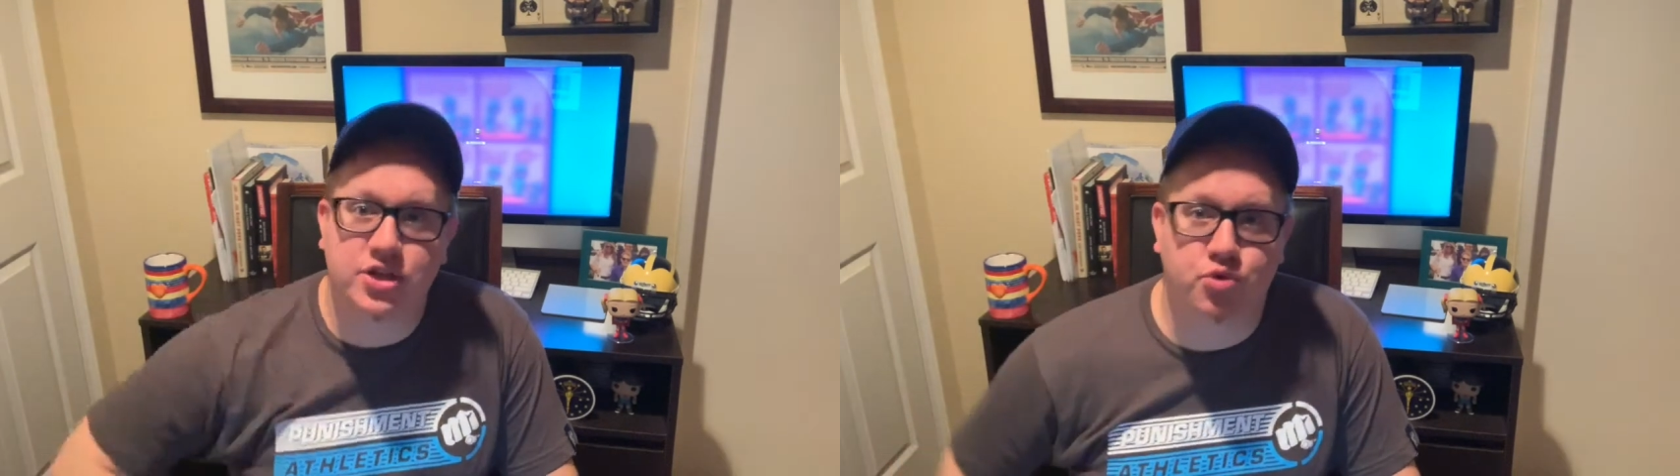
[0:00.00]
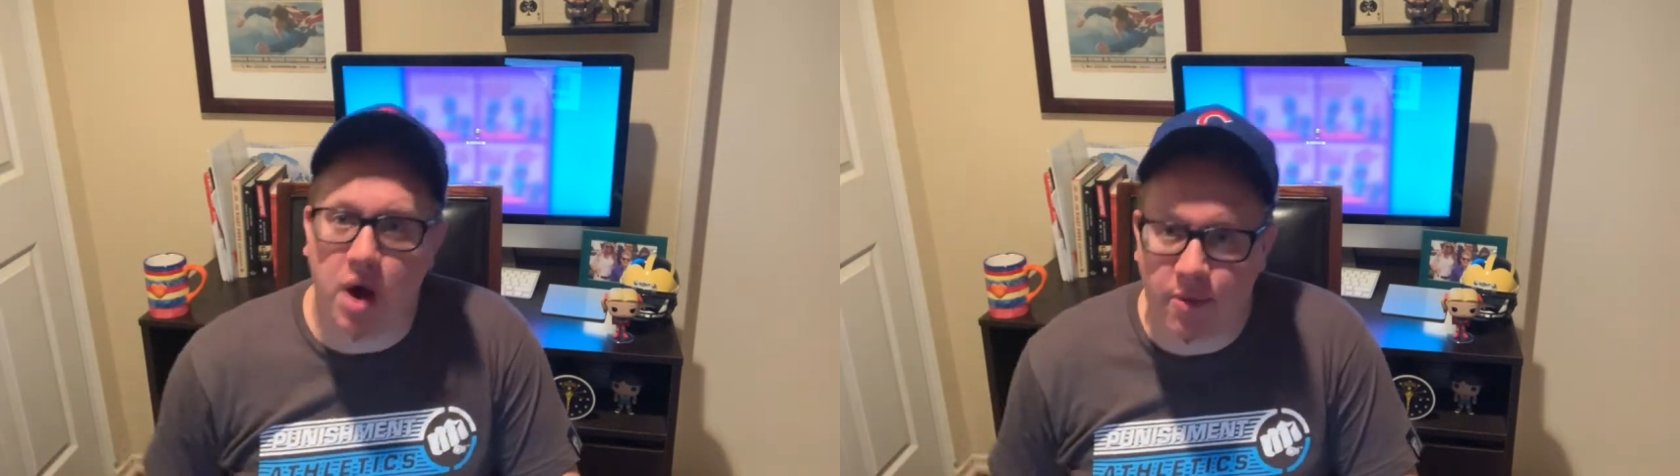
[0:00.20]

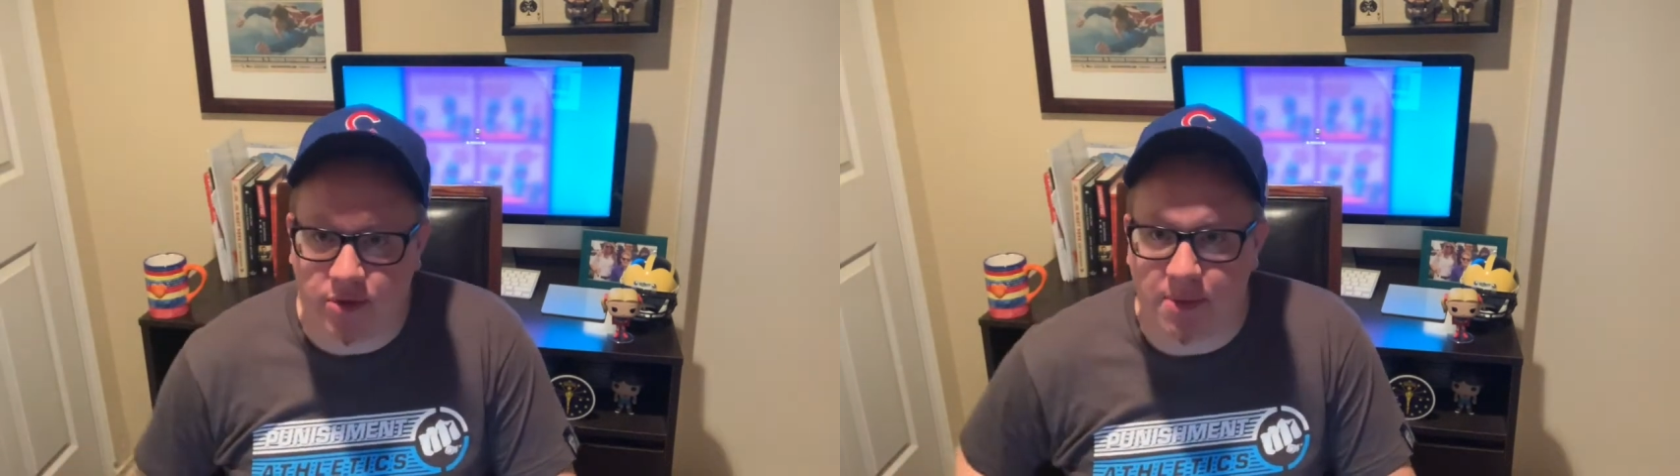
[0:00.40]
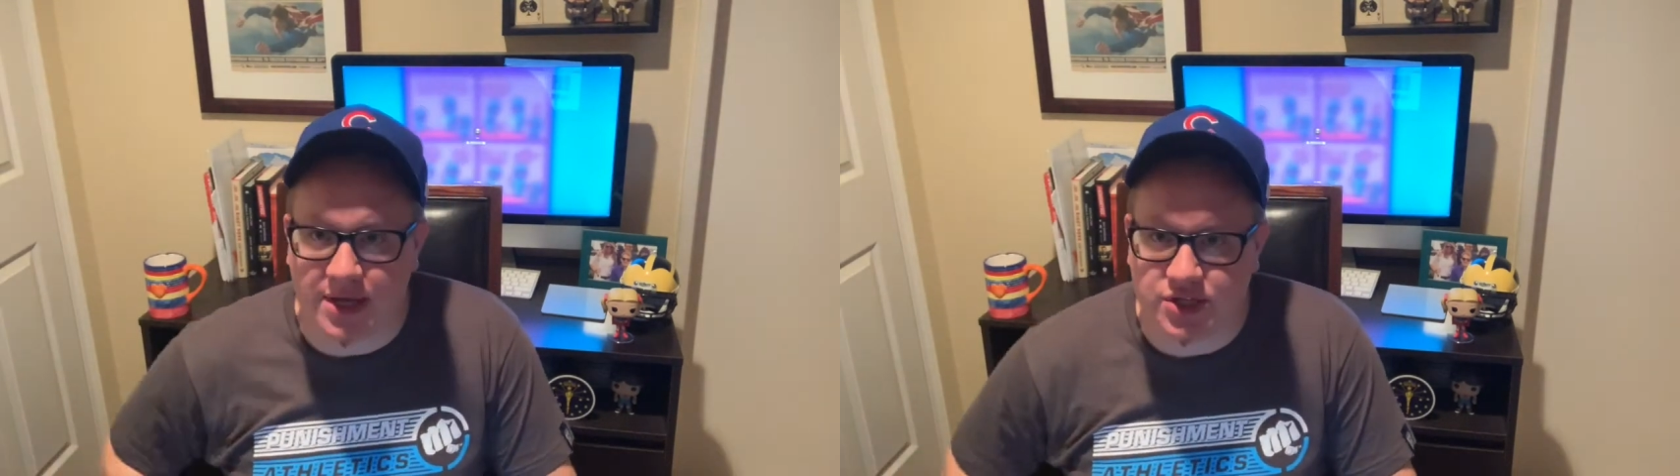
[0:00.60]
Is Well With
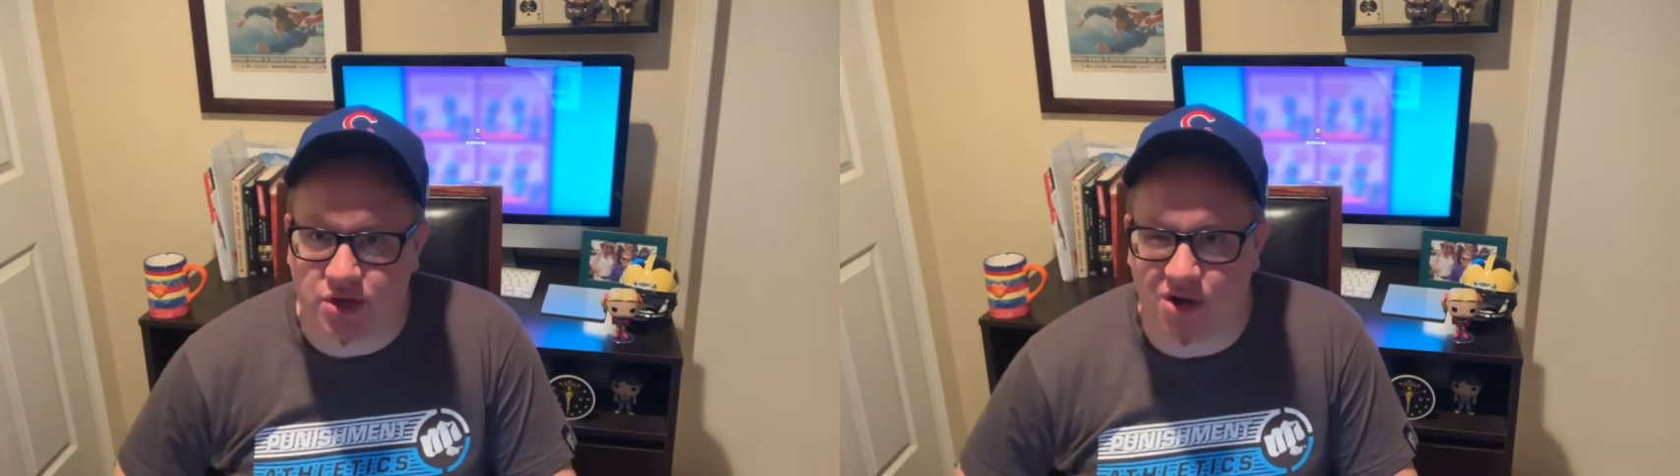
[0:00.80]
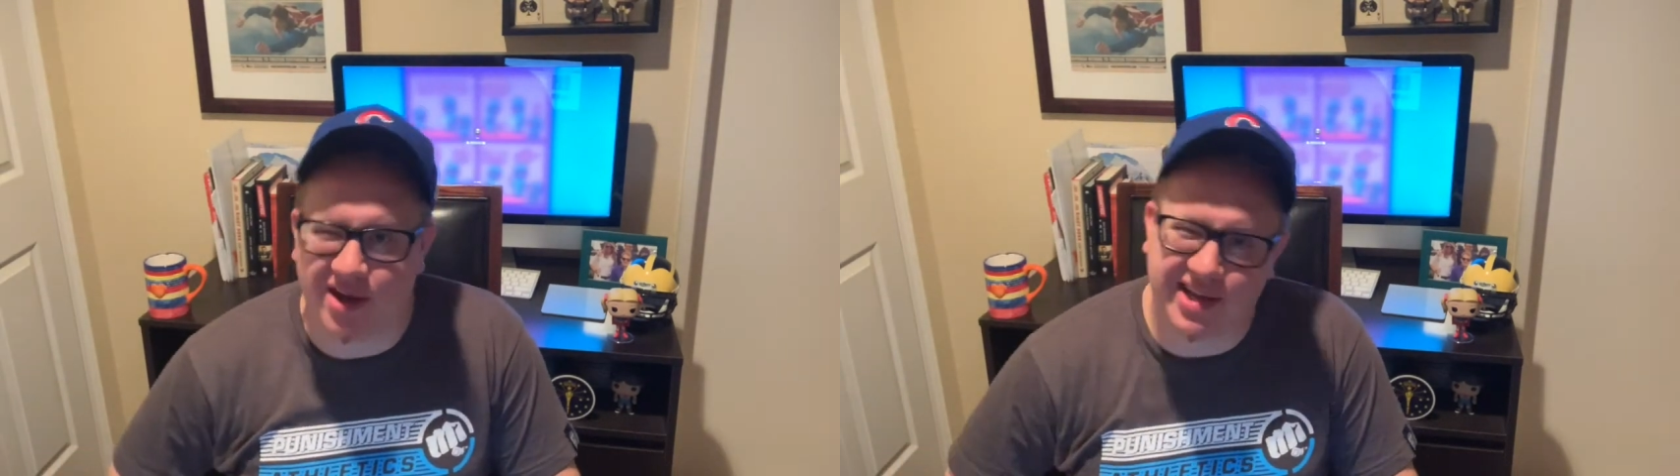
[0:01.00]
My
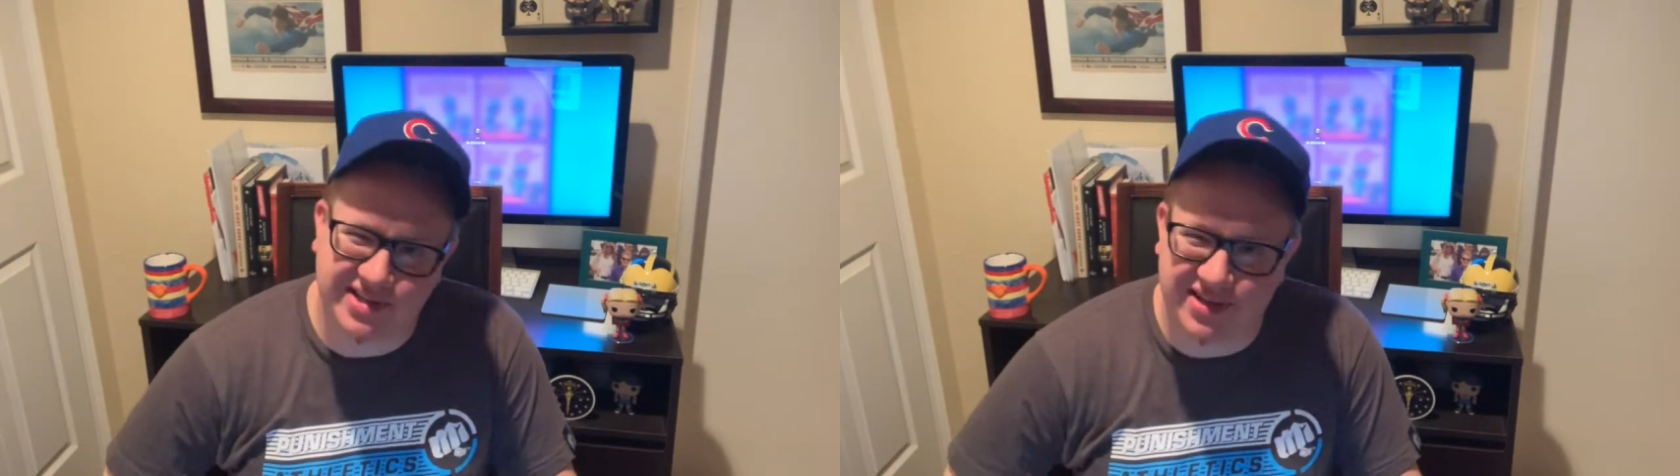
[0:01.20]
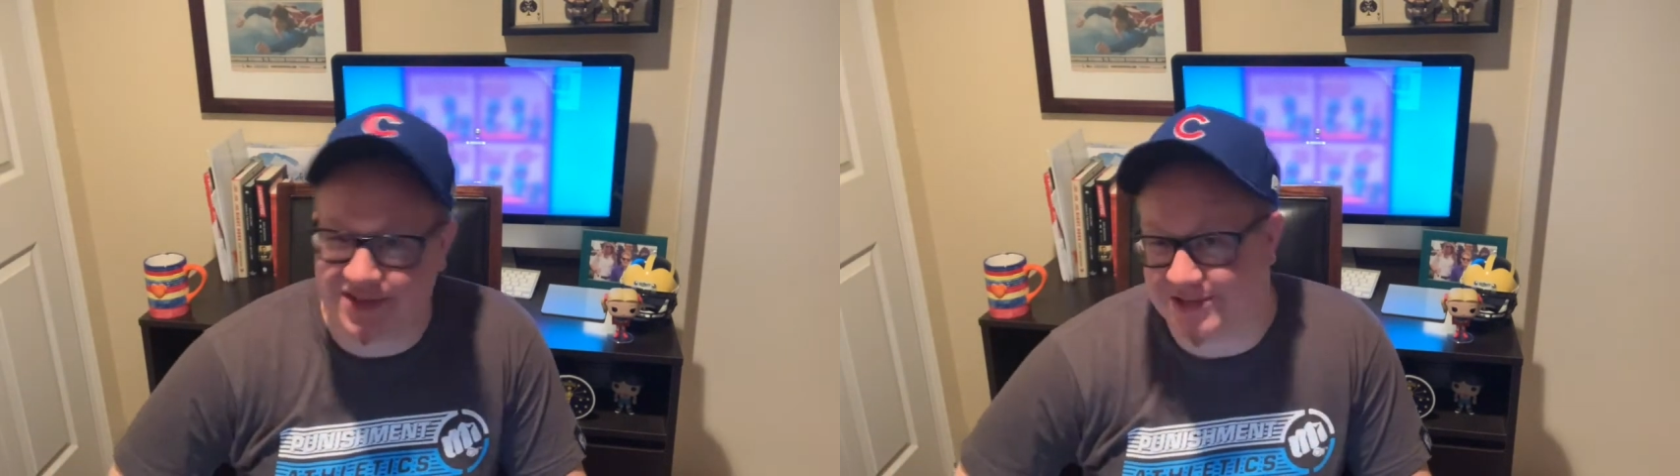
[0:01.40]
Soul. I guess
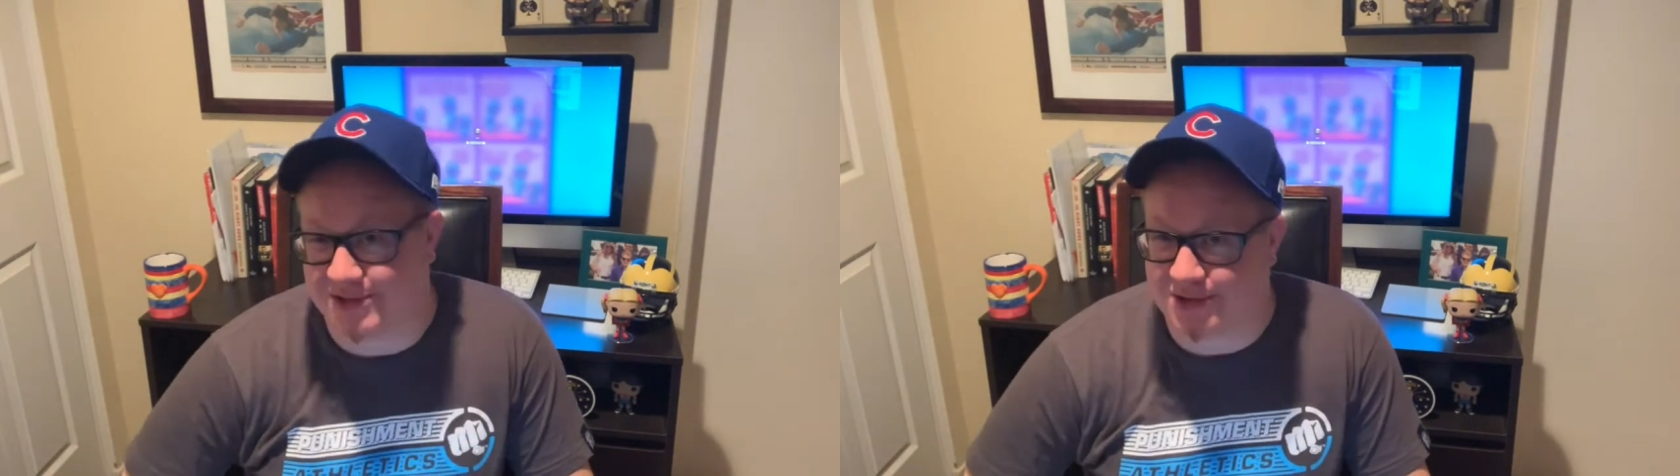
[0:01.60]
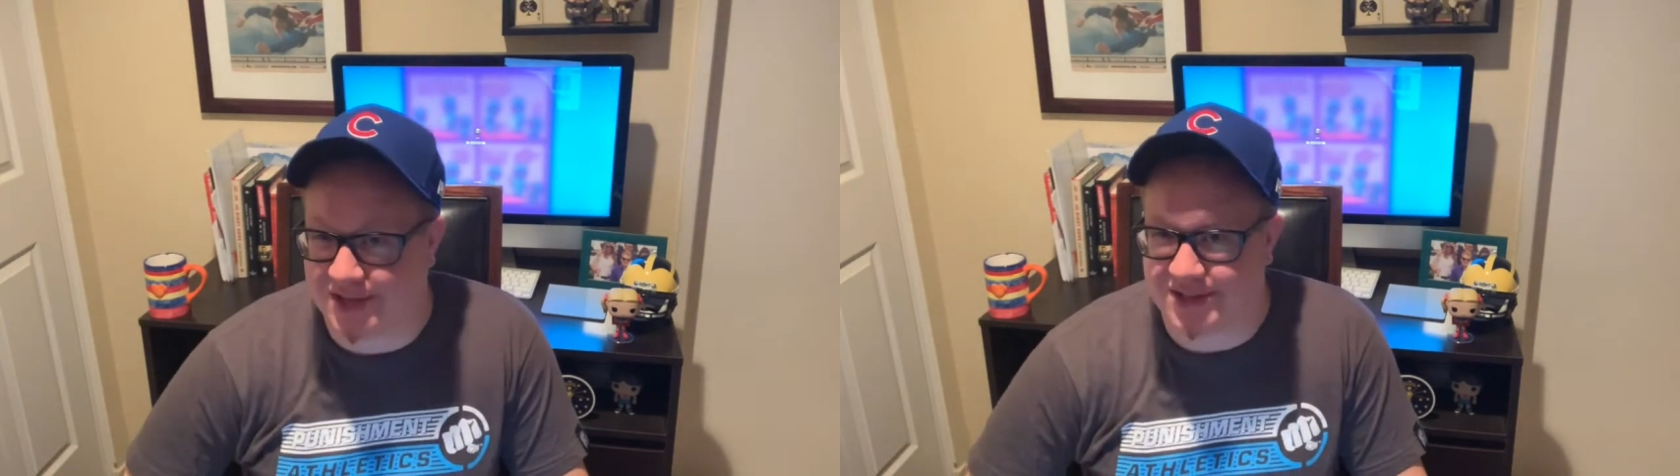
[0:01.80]
you could just
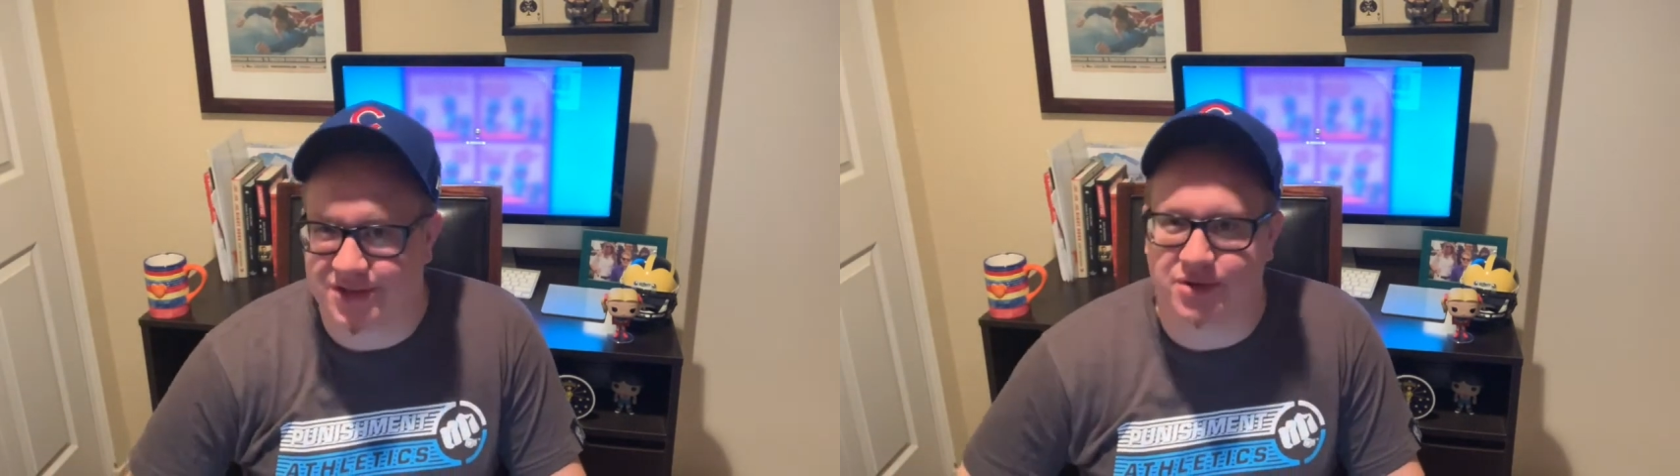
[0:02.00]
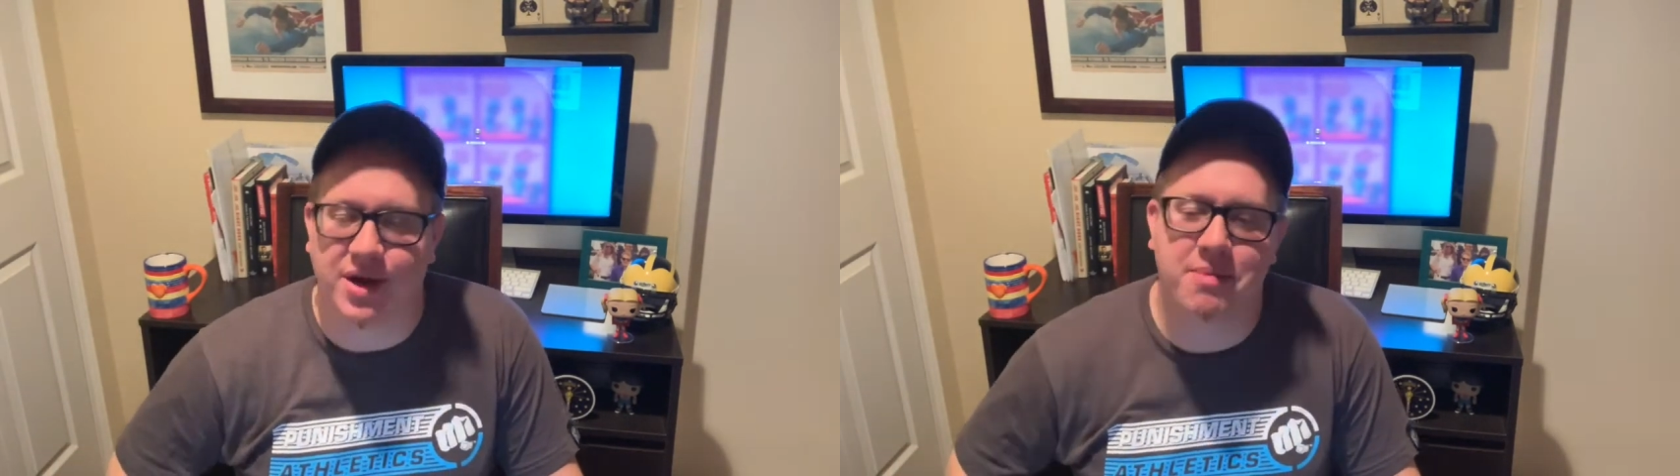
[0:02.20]
Google that
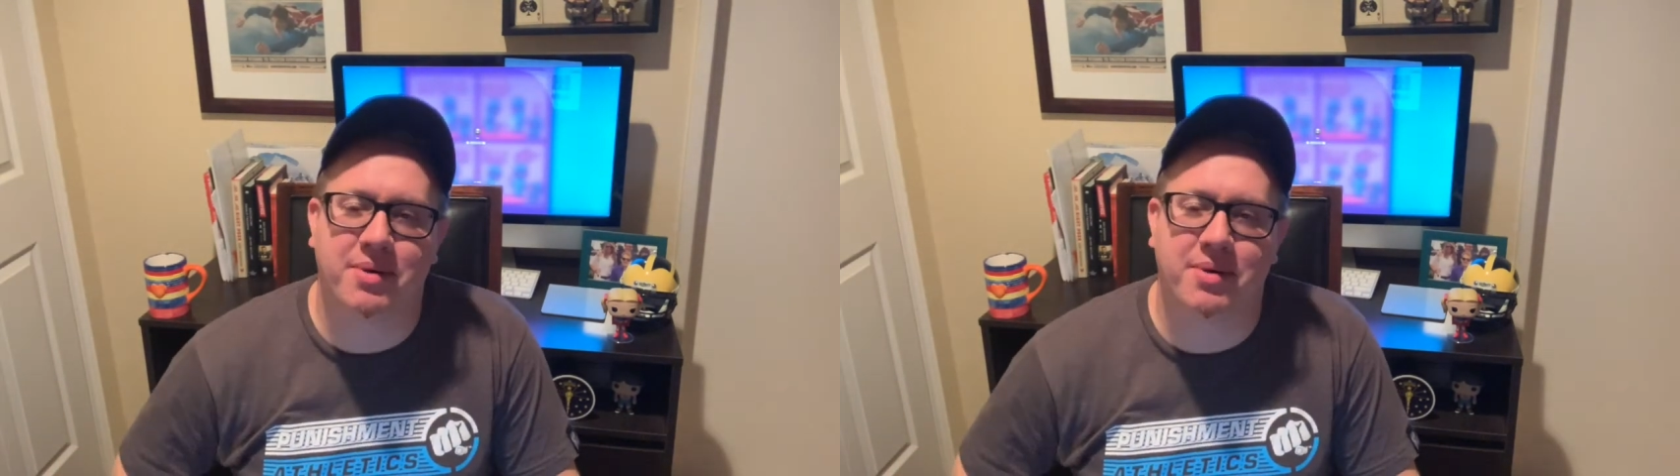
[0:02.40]
too, right?